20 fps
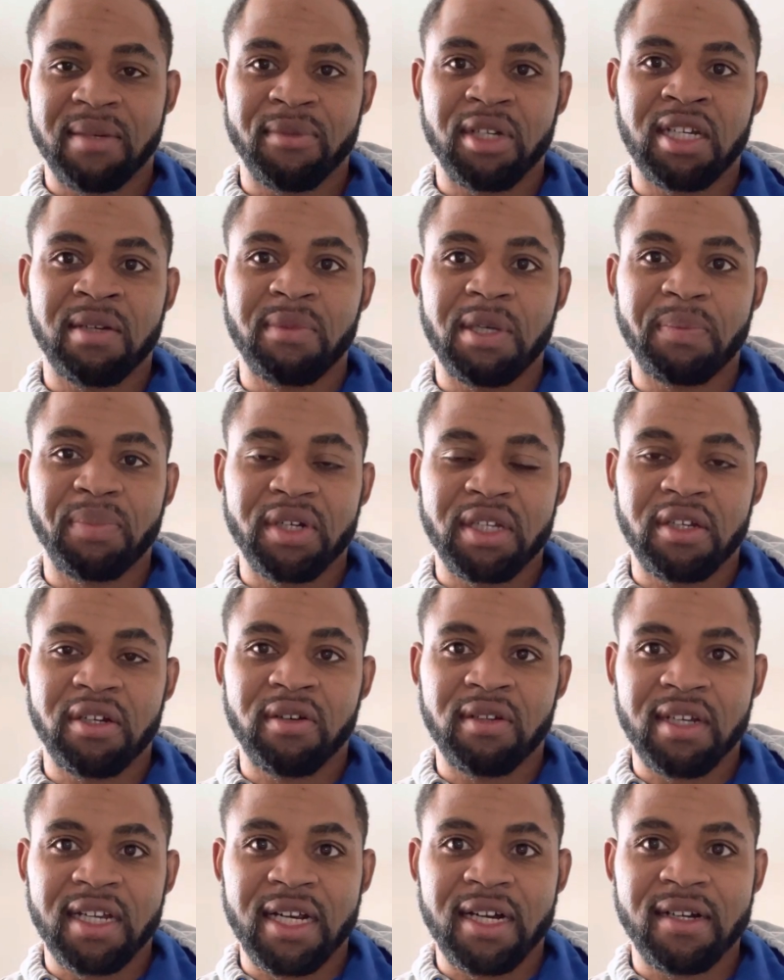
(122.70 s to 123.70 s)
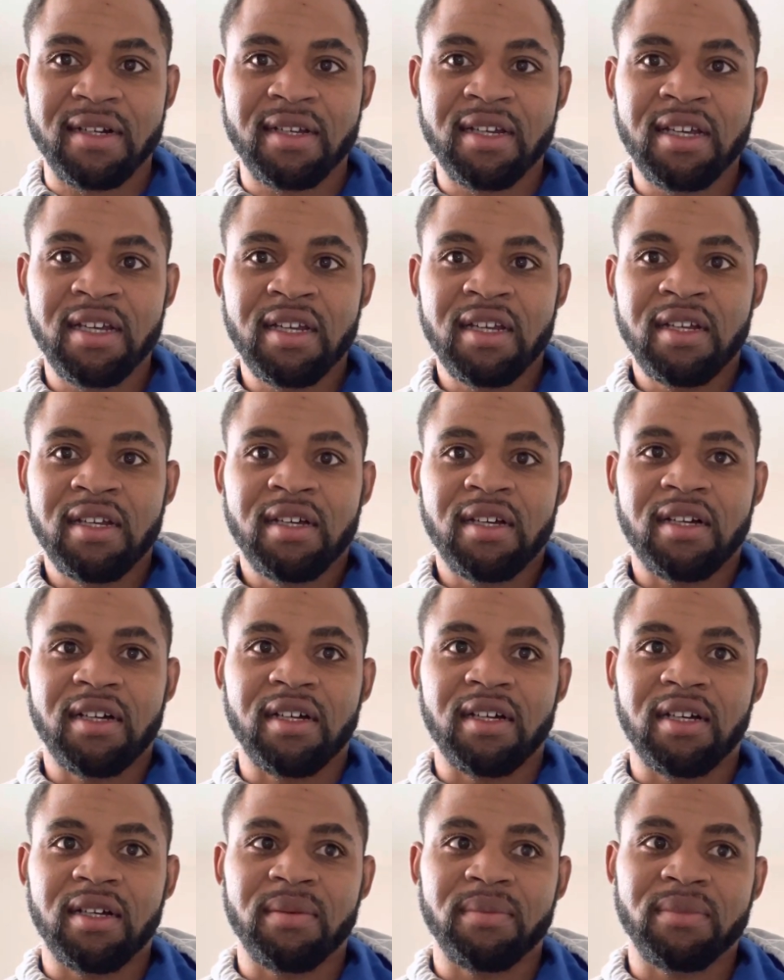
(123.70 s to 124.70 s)
I'm going to be putting on there,
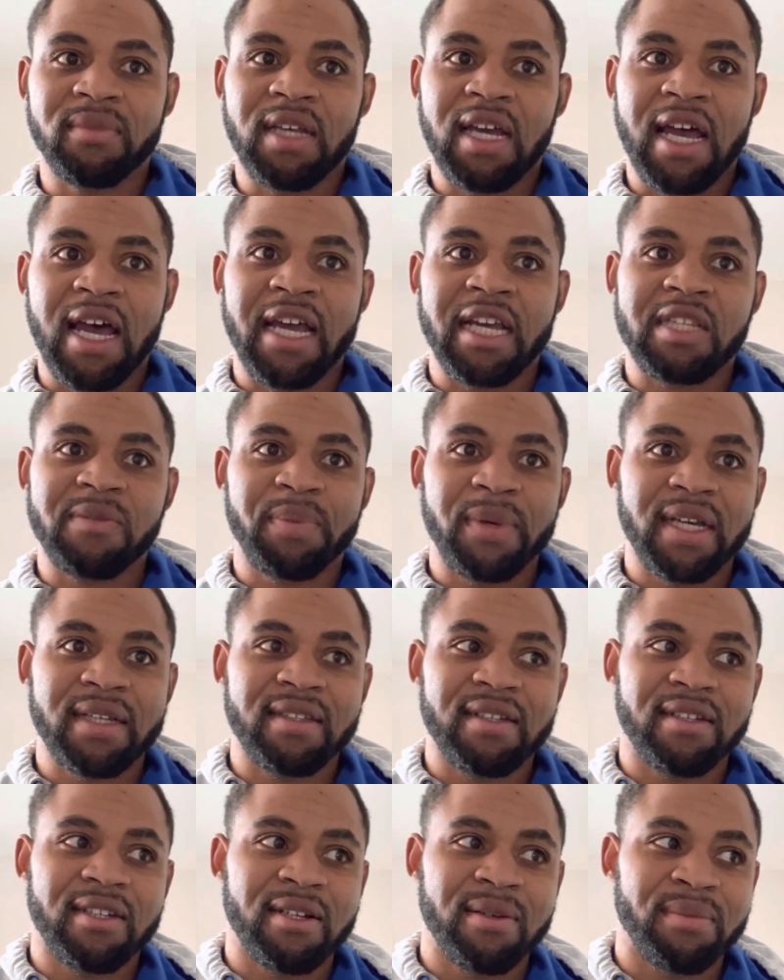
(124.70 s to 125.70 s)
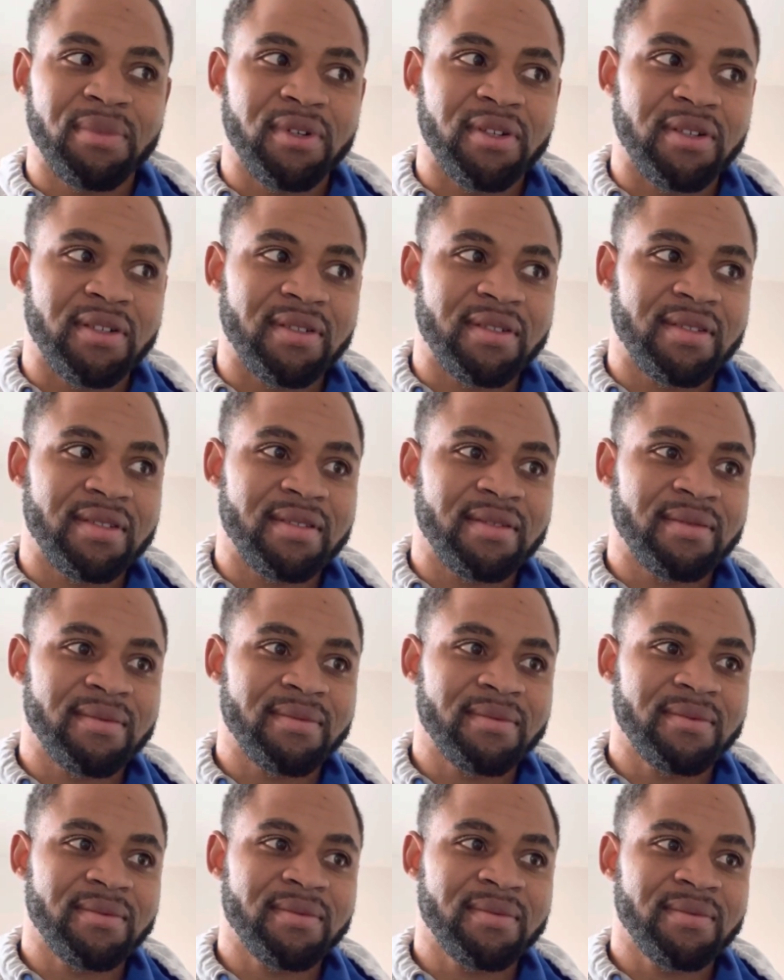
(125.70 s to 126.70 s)
um, I expect the numbers
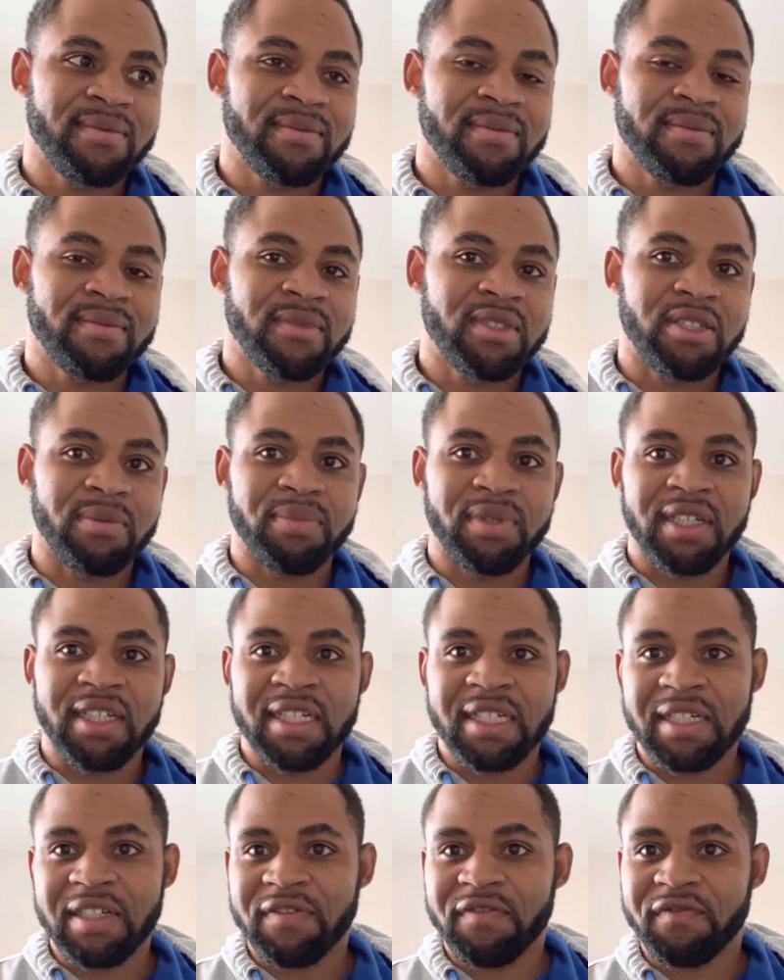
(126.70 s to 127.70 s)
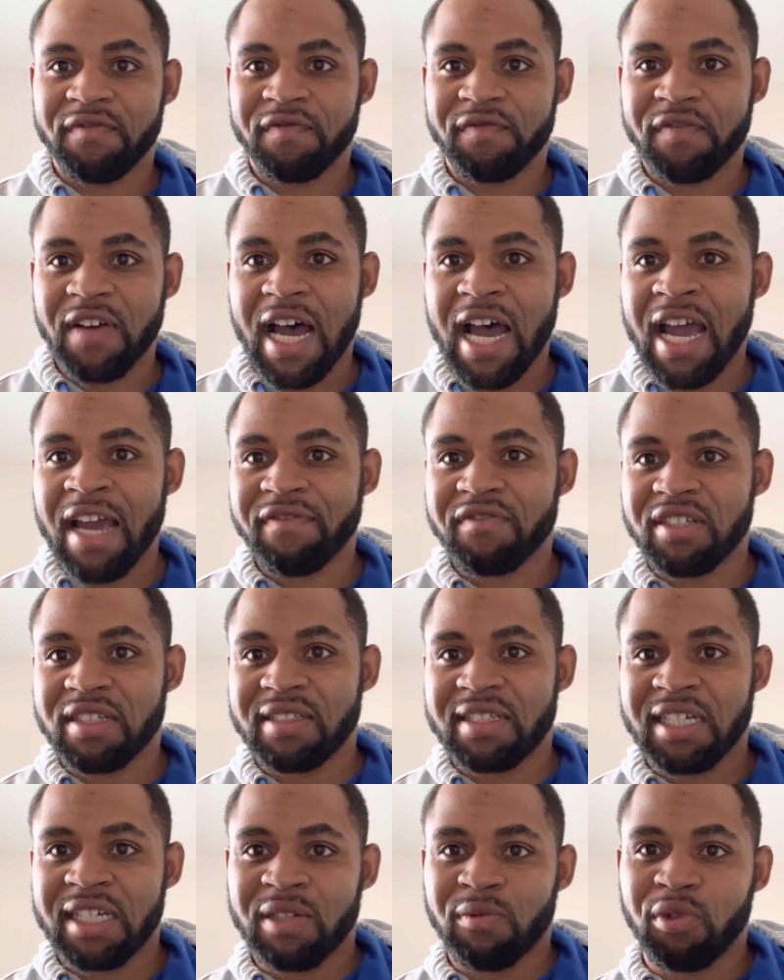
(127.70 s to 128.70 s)
to be 5 to
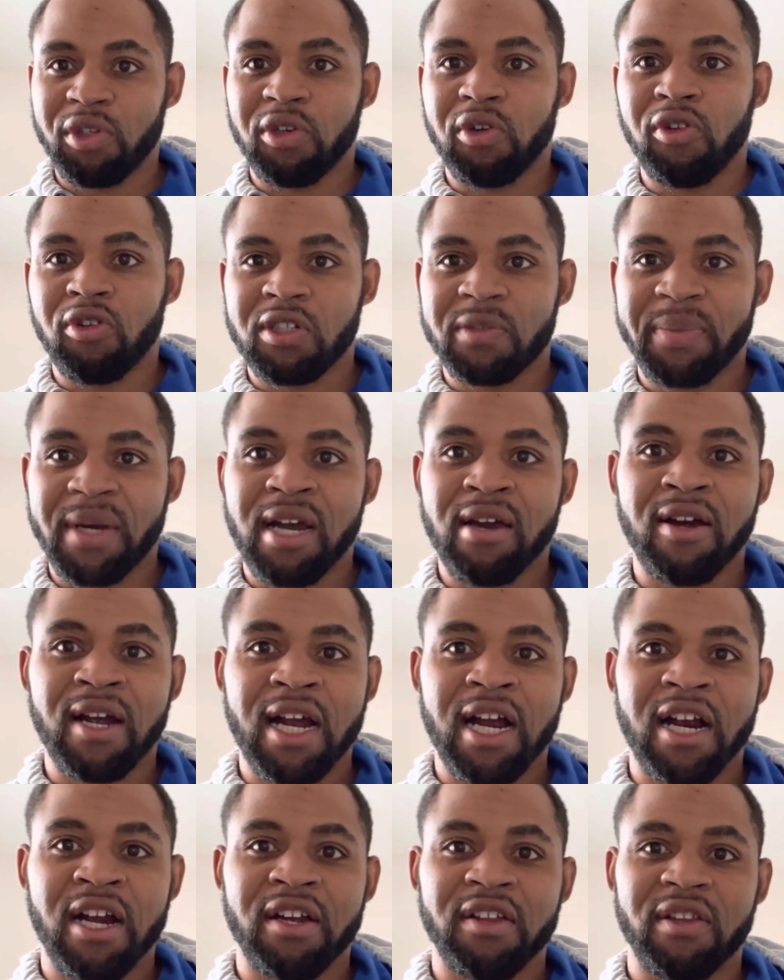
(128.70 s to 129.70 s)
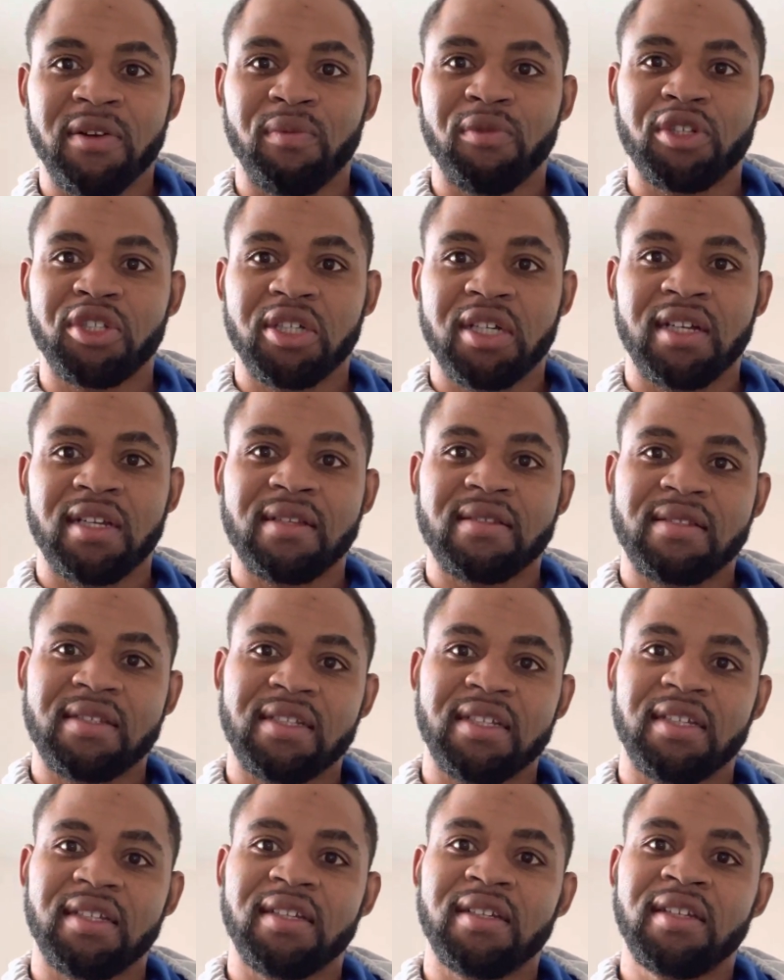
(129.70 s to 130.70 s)
10 wheel horsepower higher than what you're going to
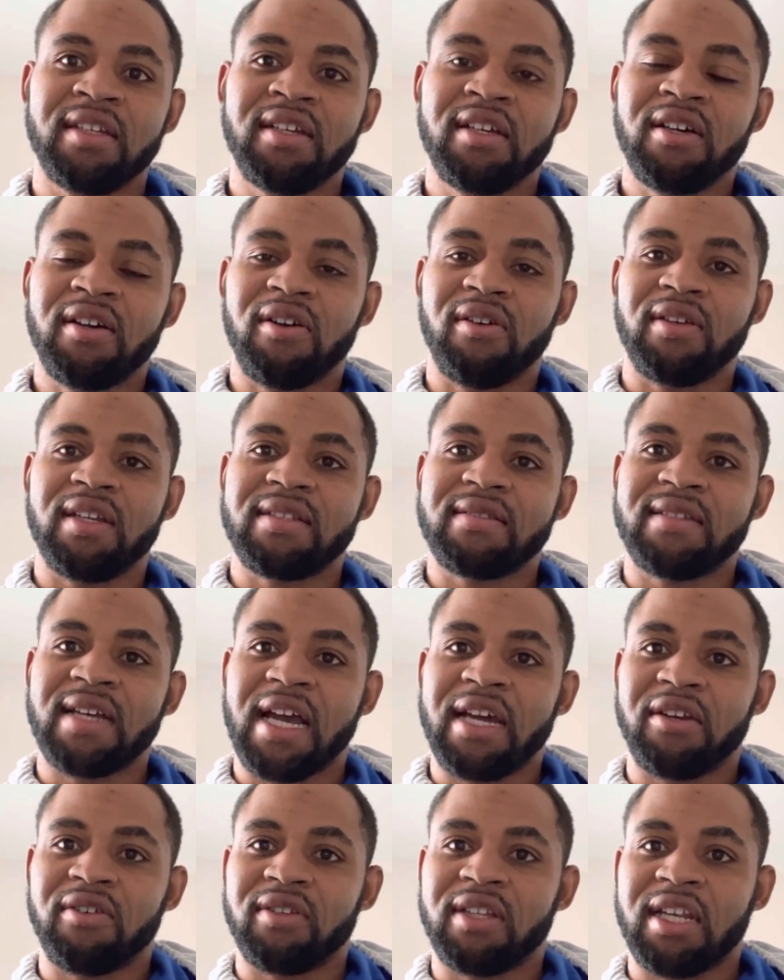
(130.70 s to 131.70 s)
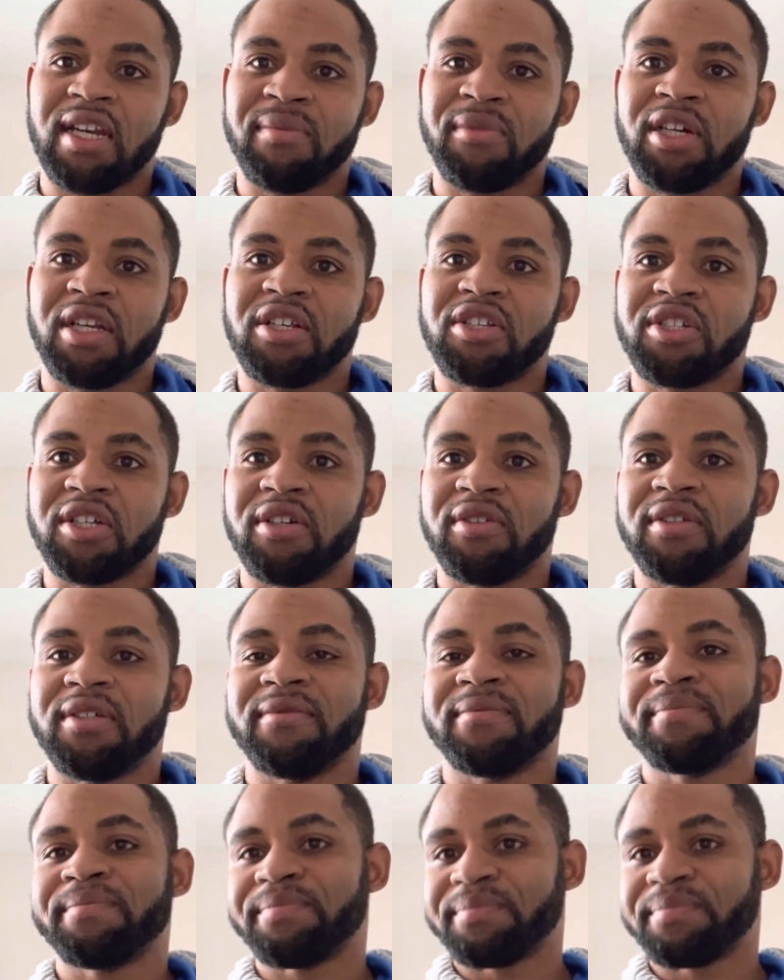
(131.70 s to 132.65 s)
see on this dyno that I'm going to show you.